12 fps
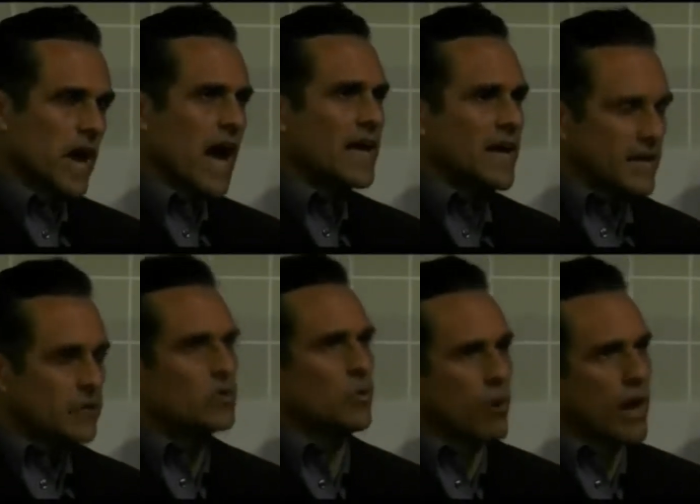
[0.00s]
because
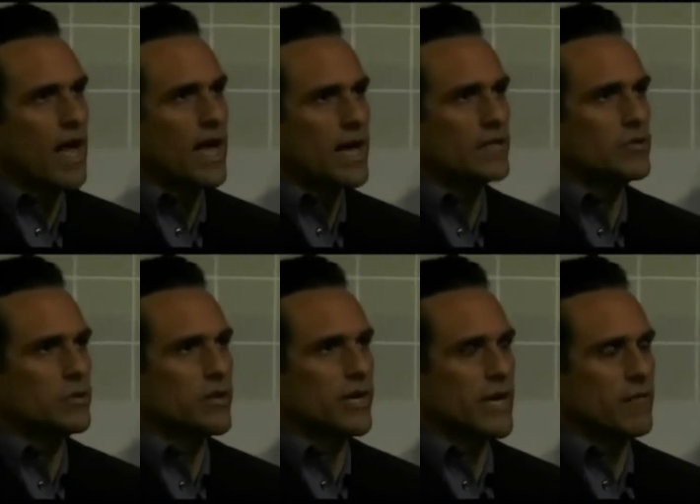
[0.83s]
I got to do what I
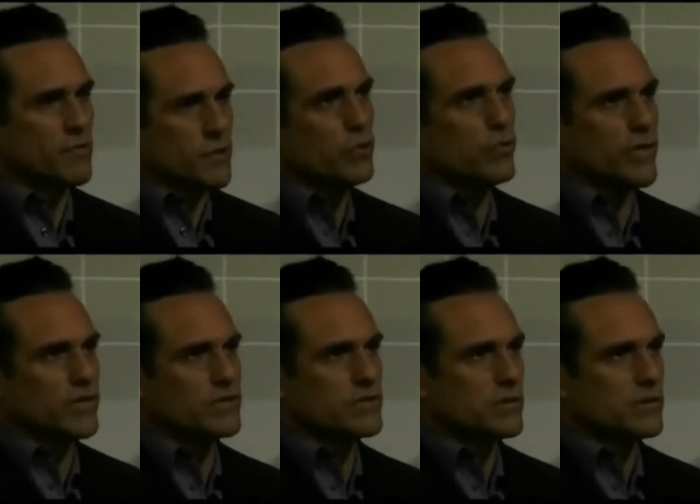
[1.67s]
got to do to get through